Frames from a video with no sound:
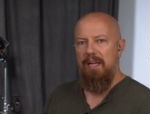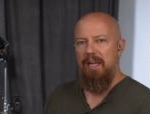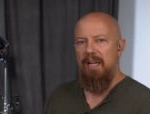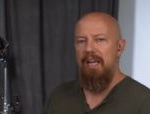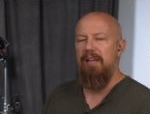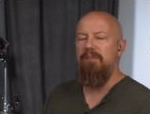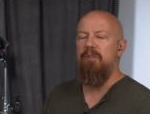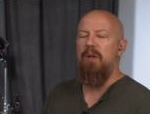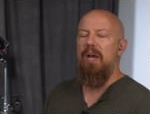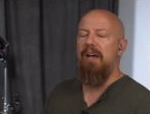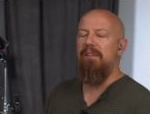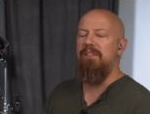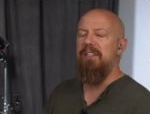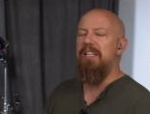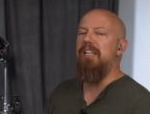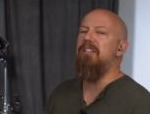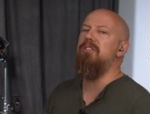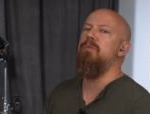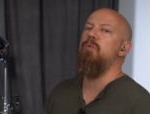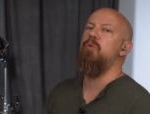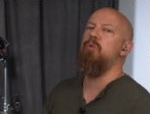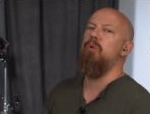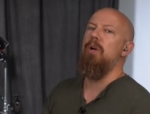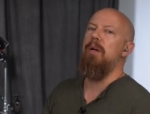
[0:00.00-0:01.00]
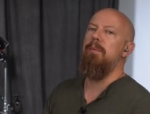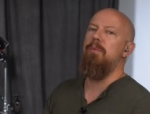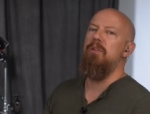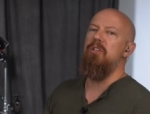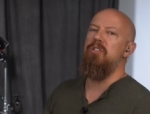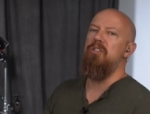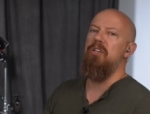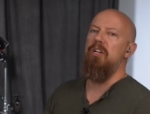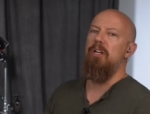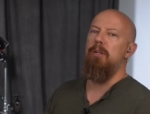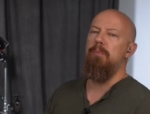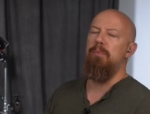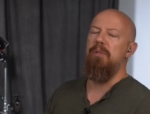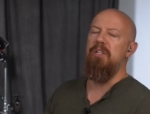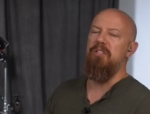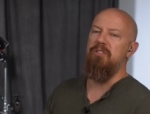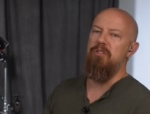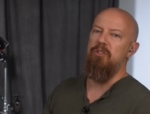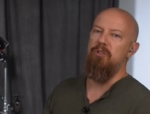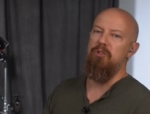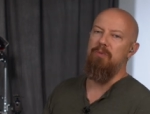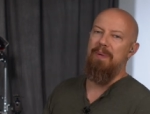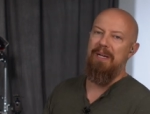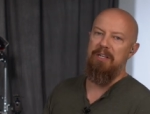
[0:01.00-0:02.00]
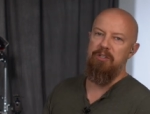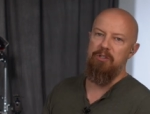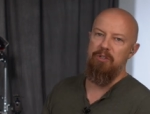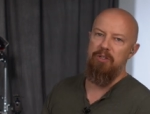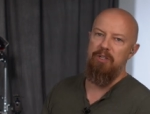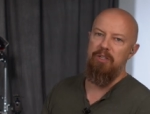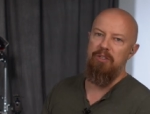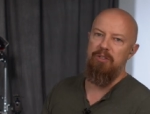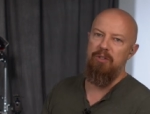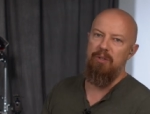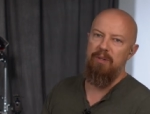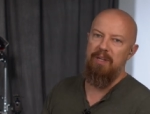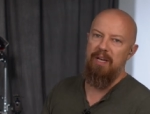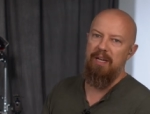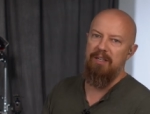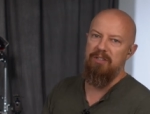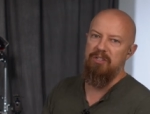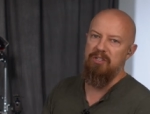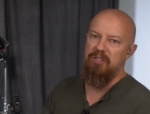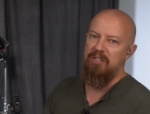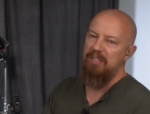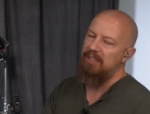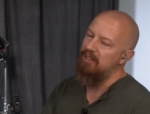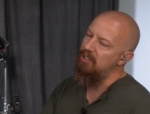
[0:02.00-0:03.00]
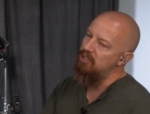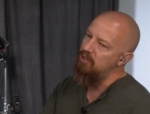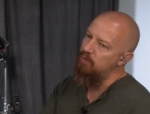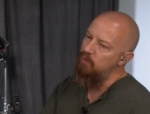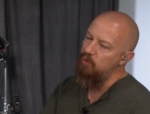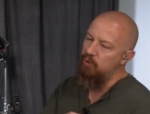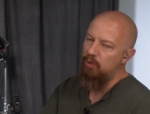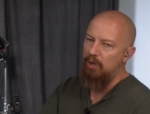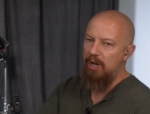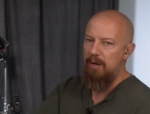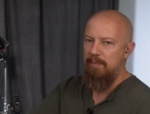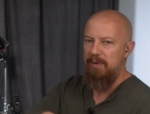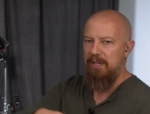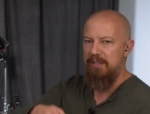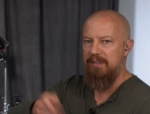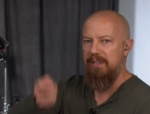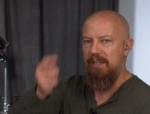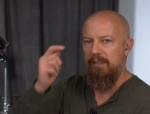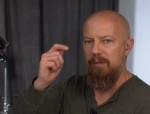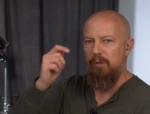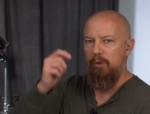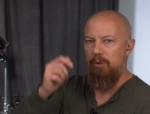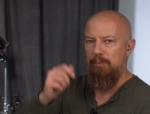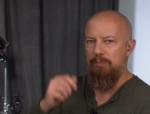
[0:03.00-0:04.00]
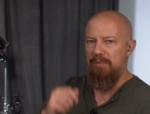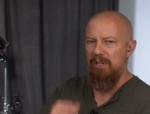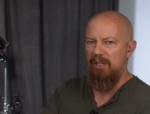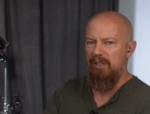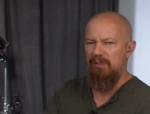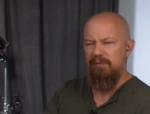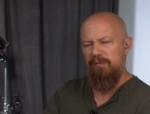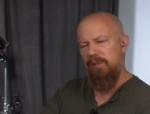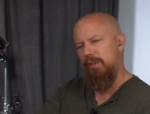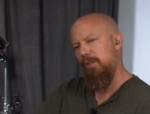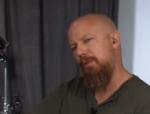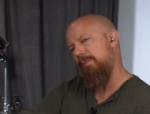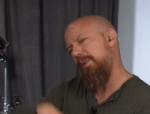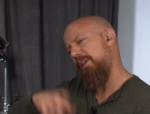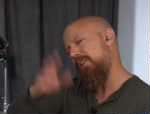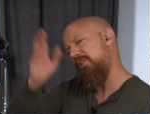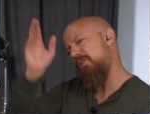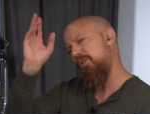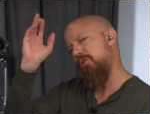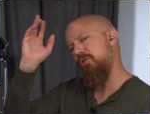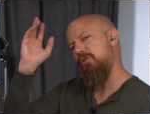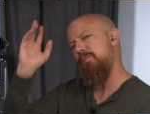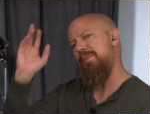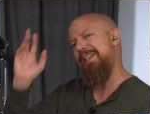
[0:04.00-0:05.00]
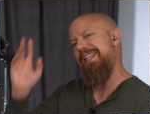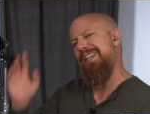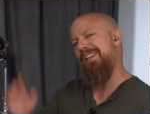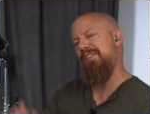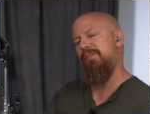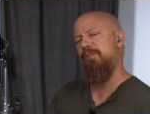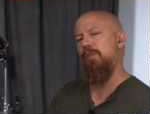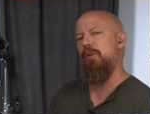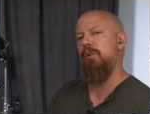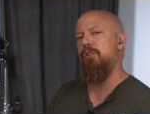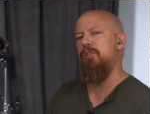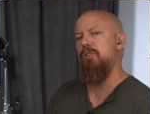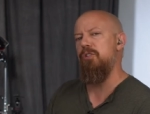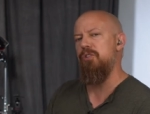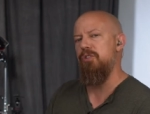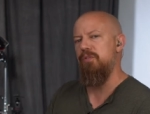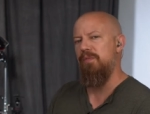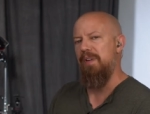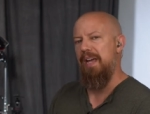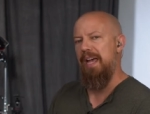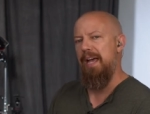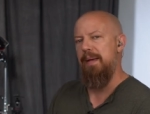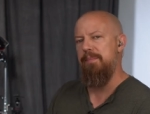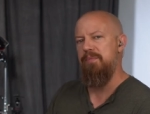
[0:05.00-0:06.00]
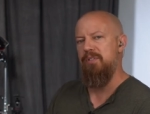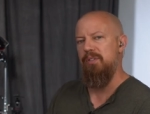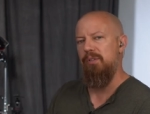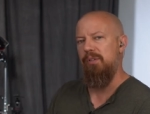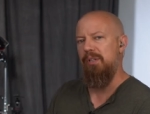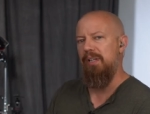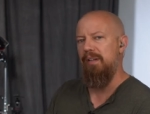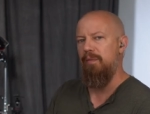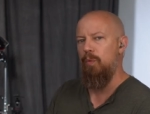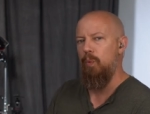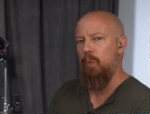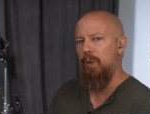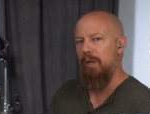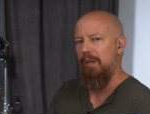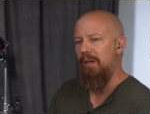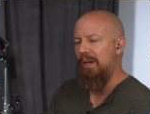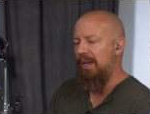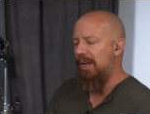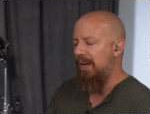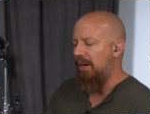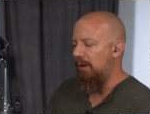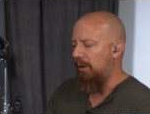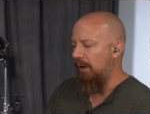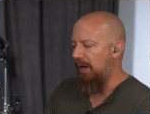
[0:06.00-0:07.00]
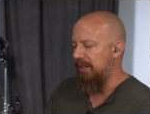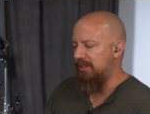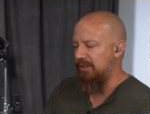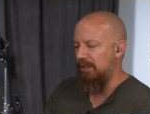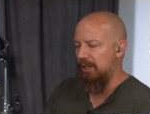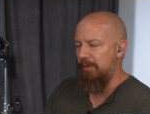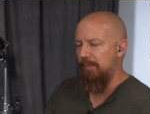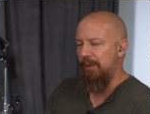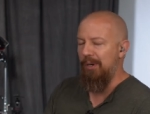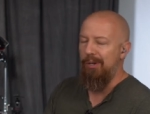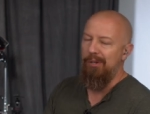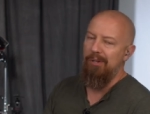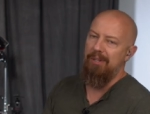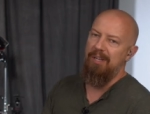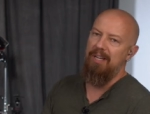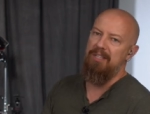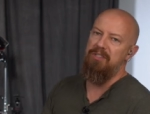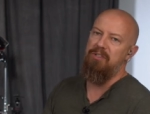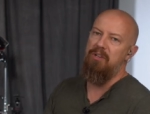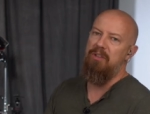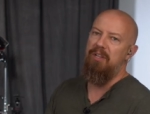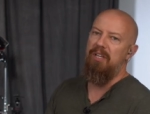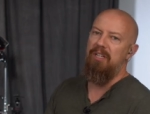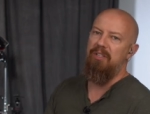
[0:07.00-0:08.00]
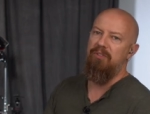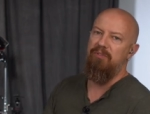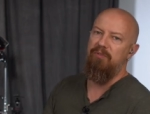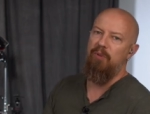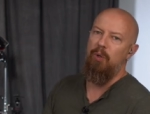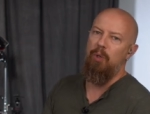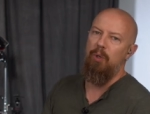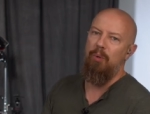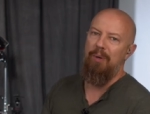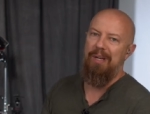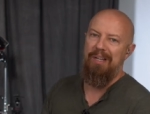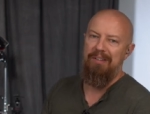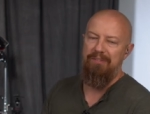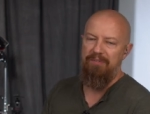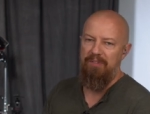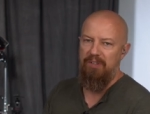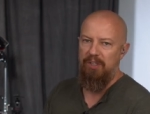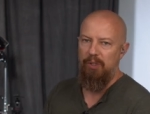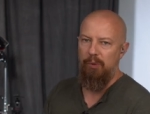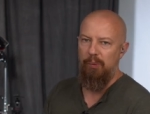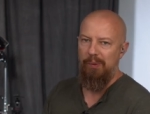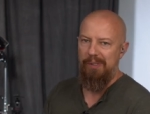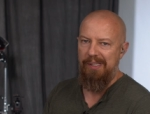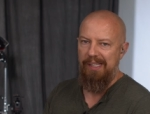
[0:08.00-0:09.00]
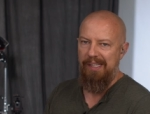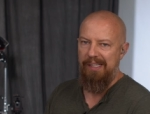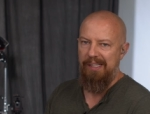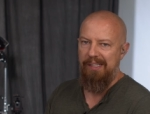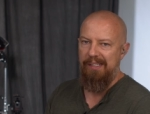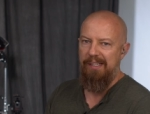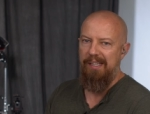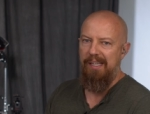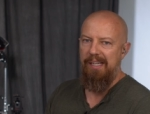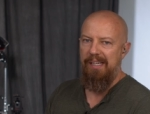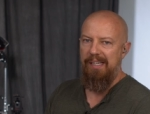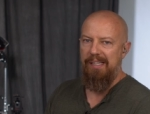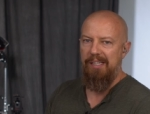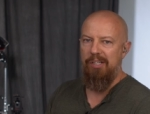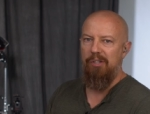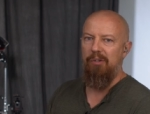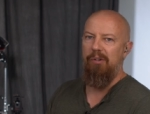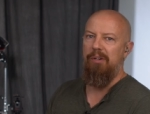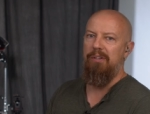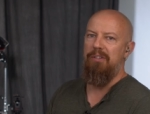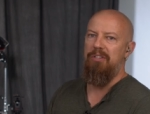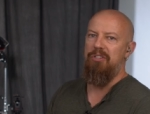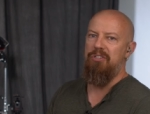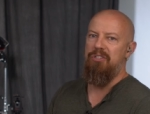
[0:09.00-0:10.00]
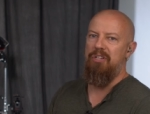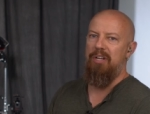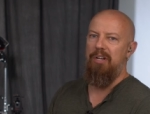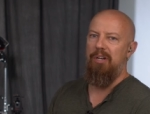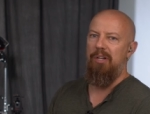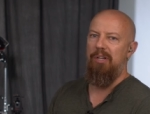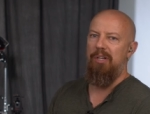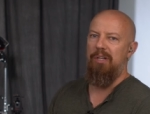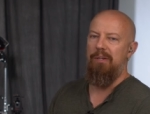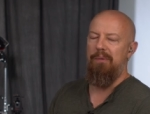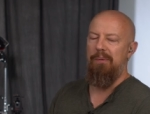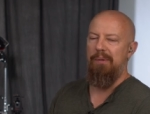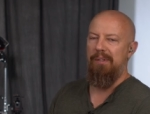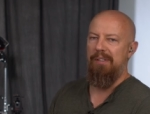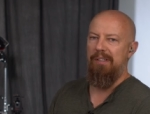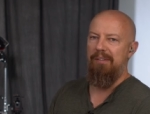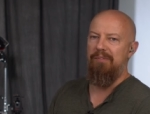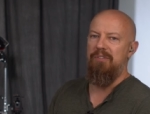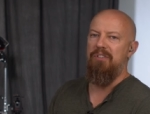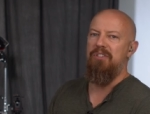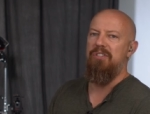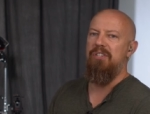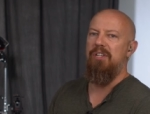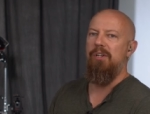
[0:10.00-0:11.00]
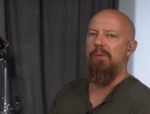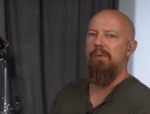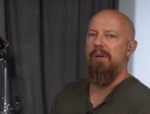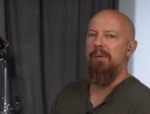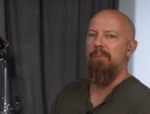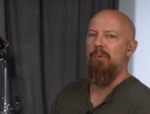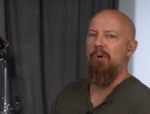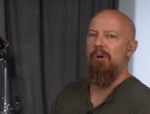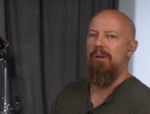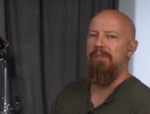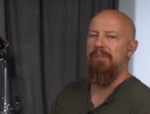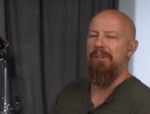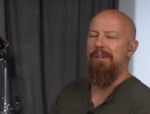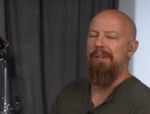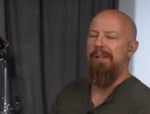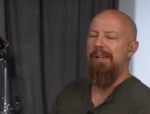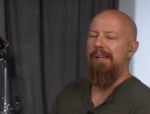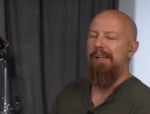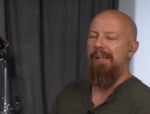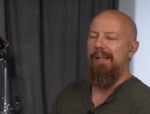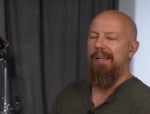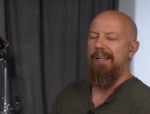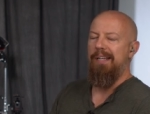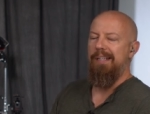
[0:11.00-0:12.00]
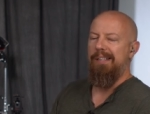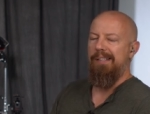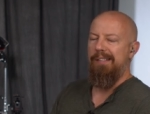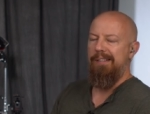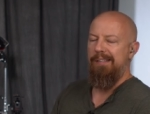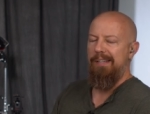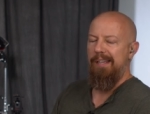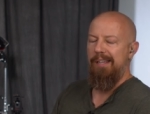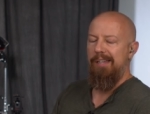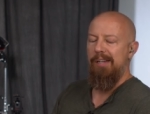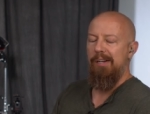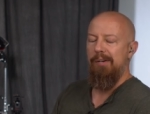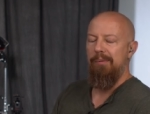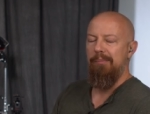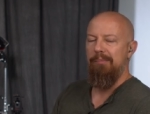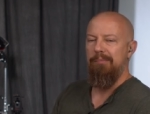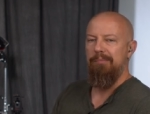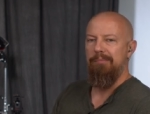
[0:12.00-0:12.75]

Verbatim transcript: Hey, if you haven't yet subscribed to the channel, please do make sure you do that. Just hit the subscribe, hit that little bell. Follow me on social media, PhotoJoseph, absolutely everywhere. I talk about all kinds of things photo and video related here on this channel, and I'd love to see you around more often. Take care.